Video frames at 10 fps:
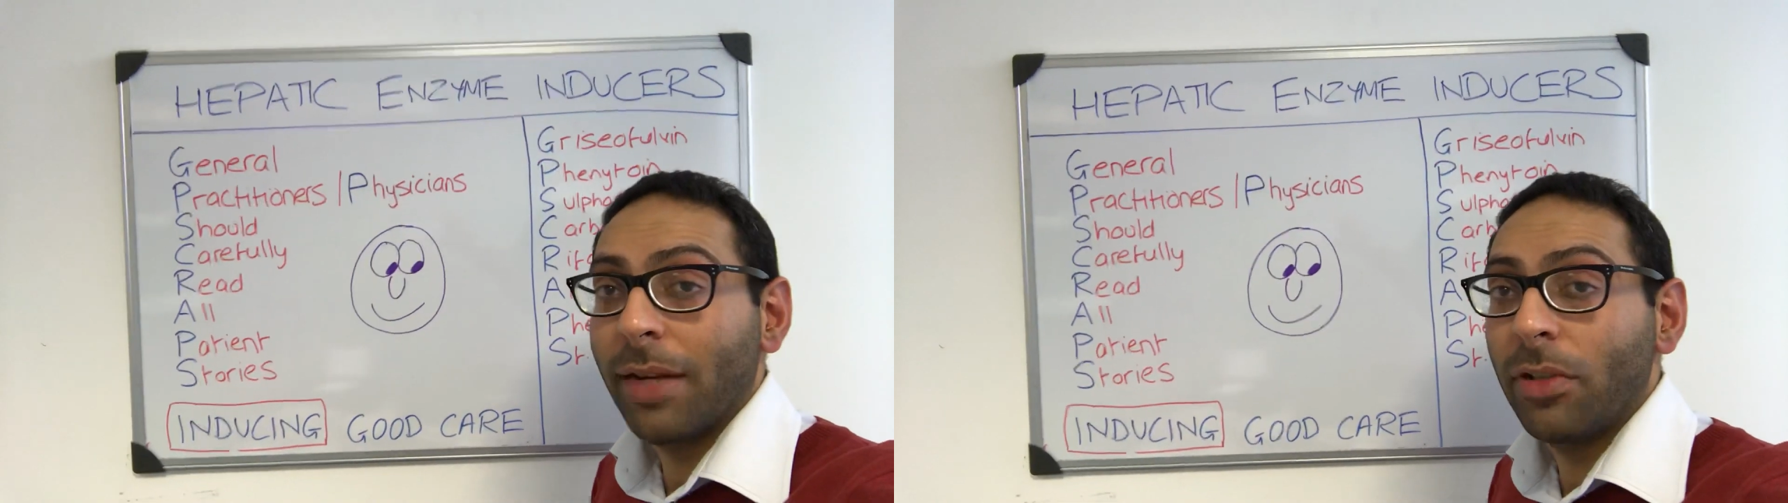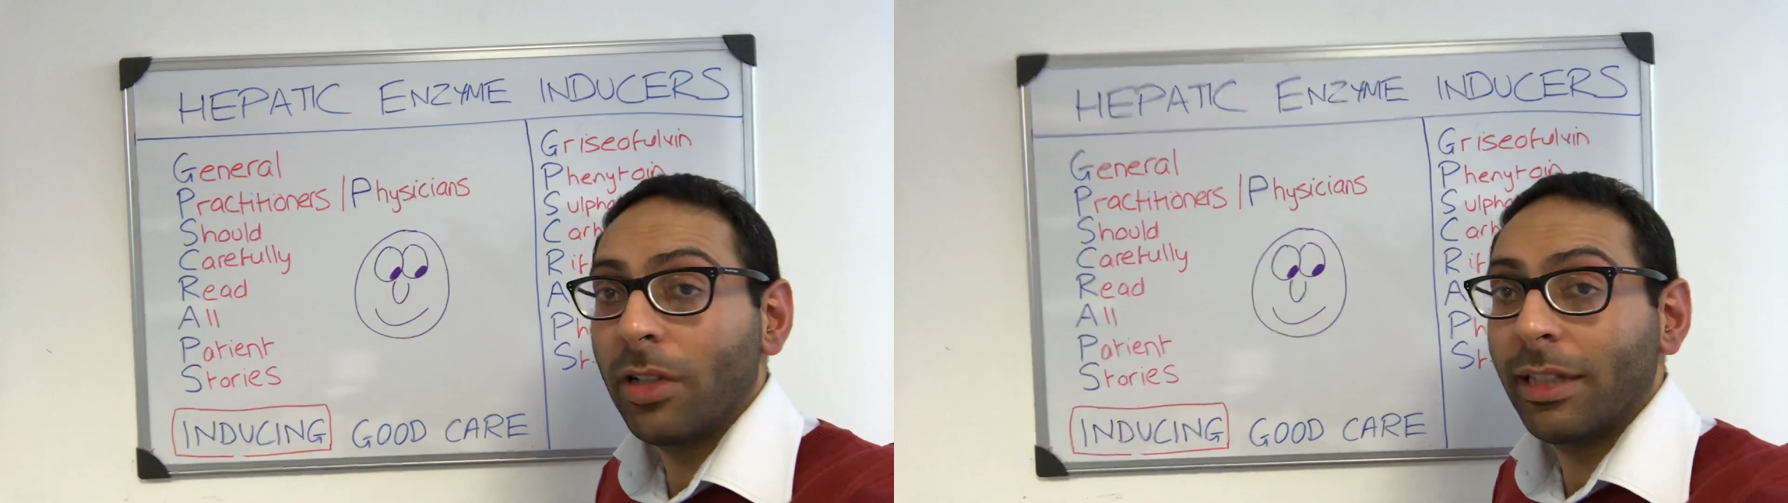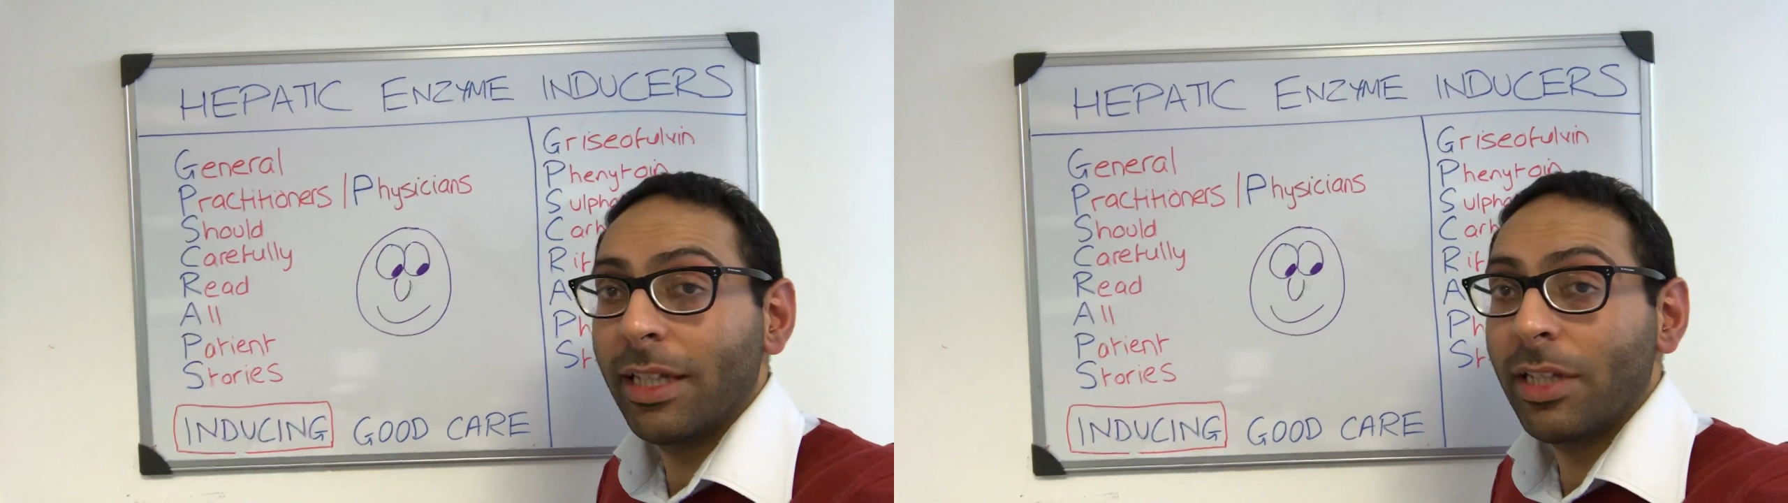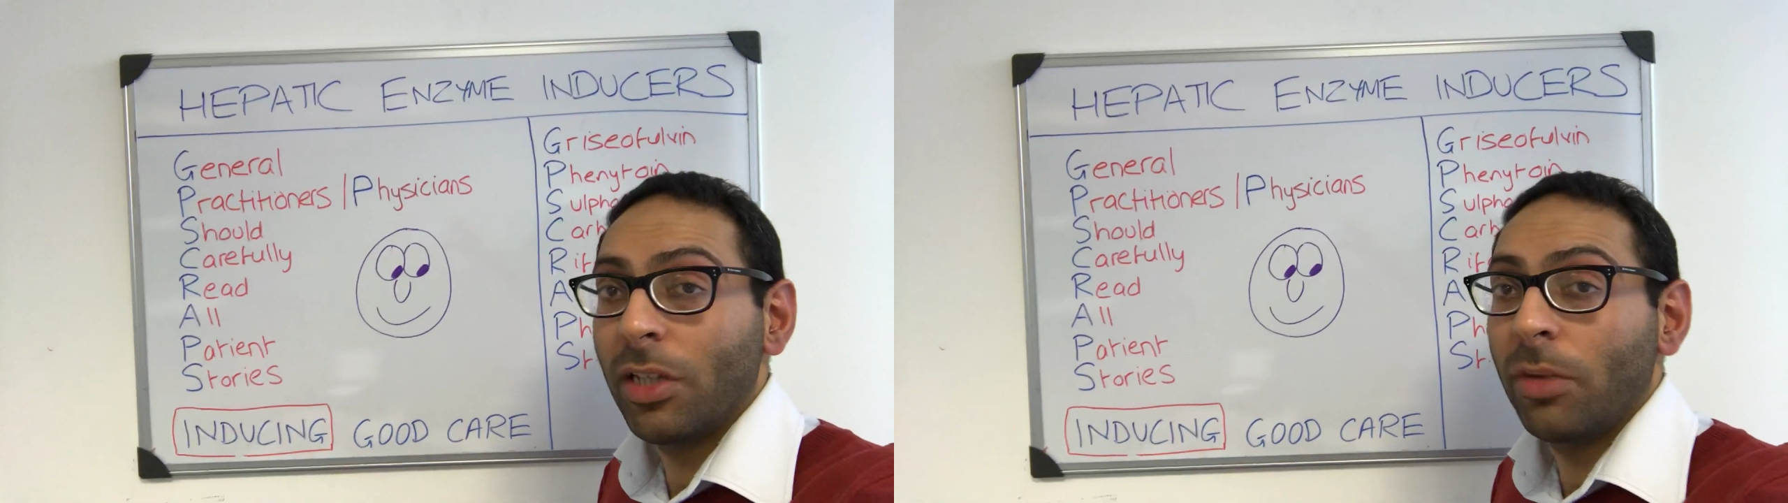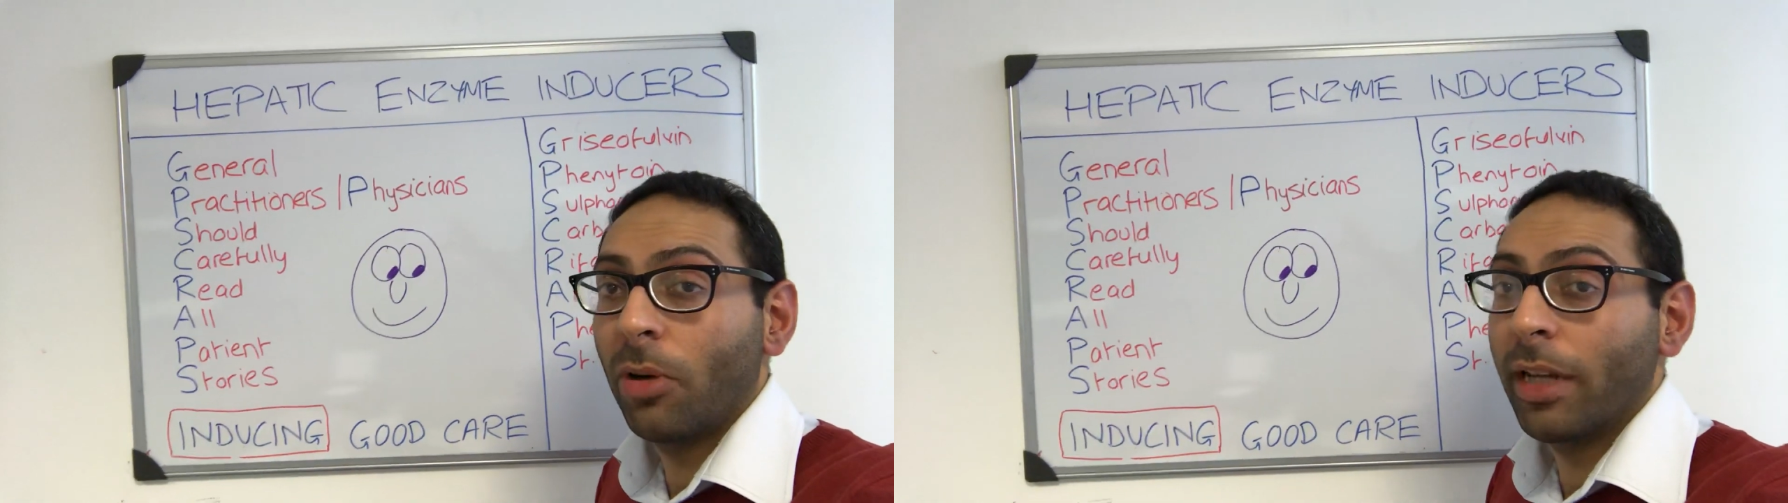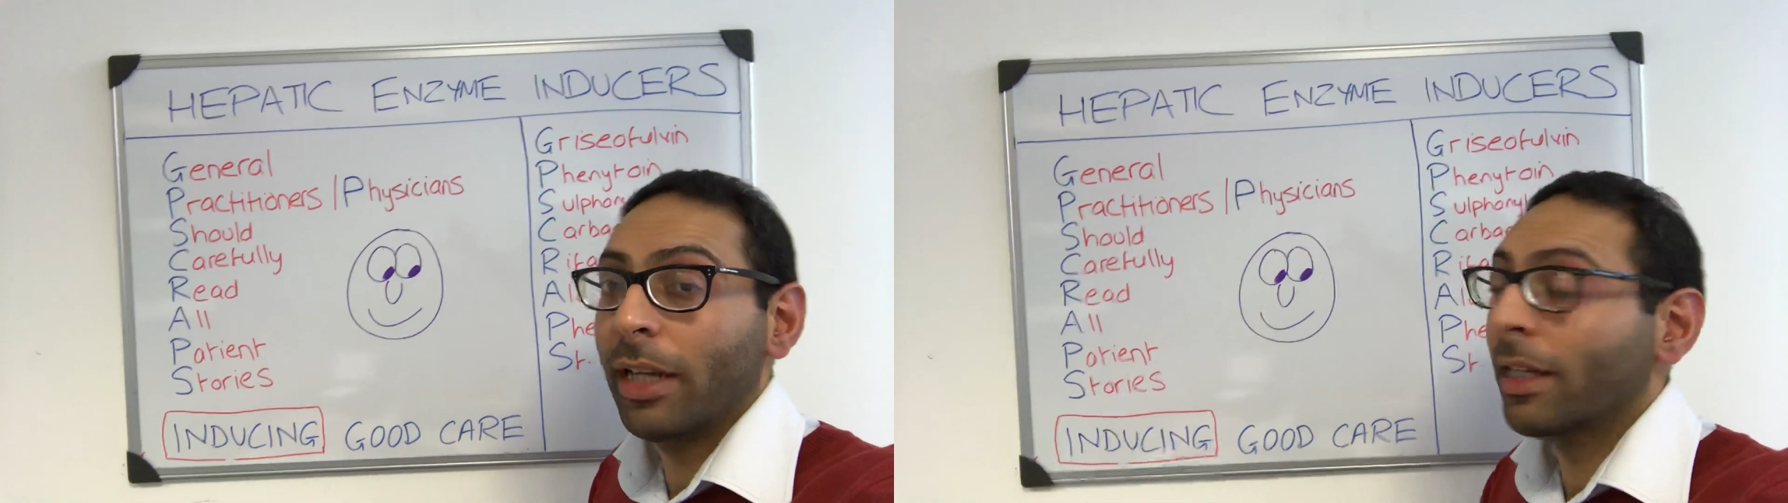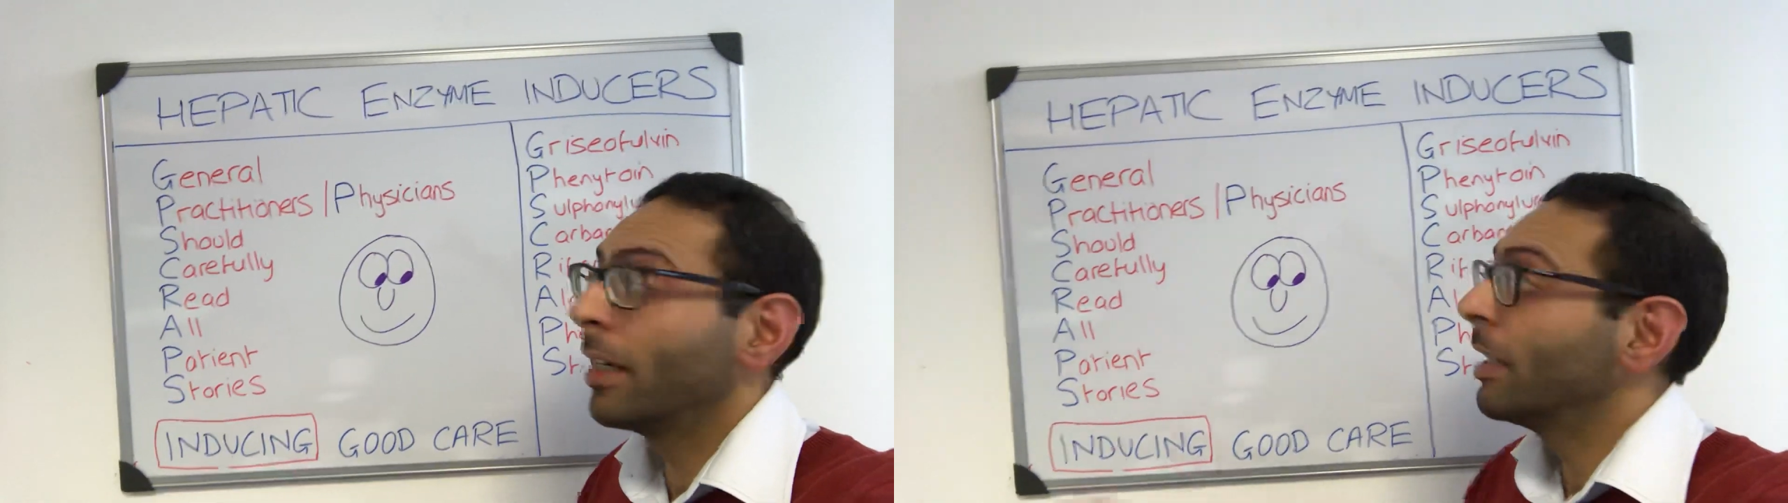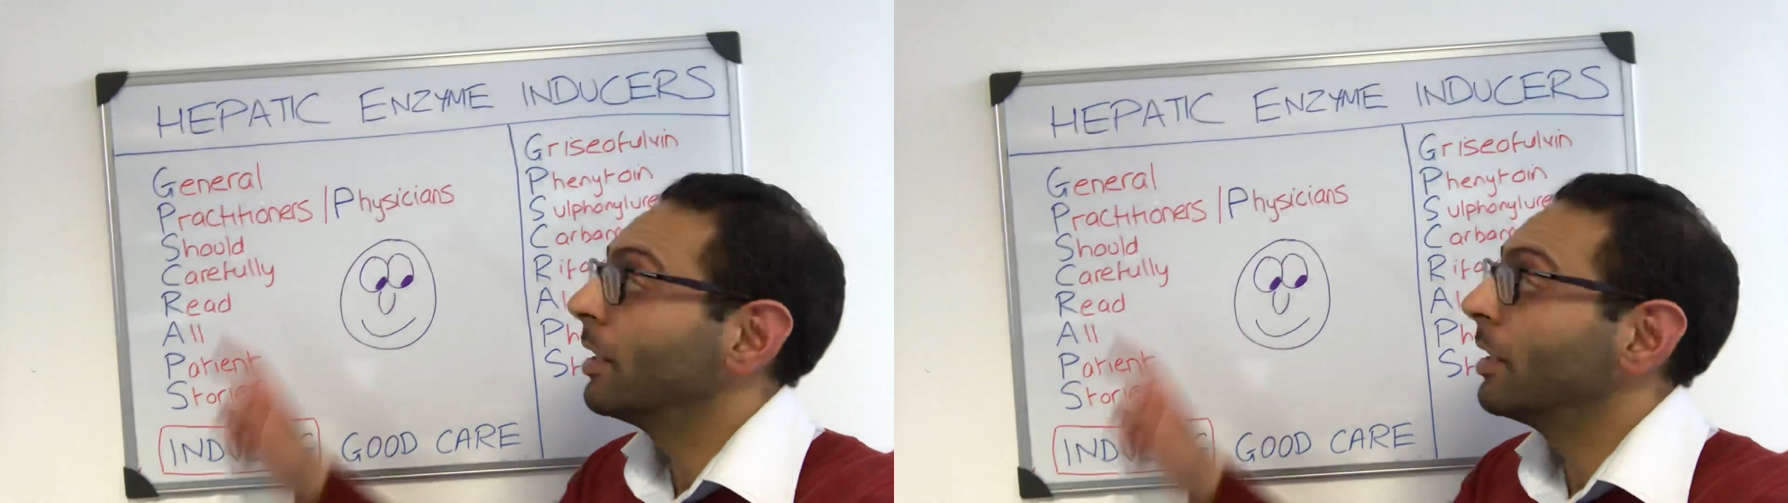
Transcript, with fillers: Have a look at this mnemonic.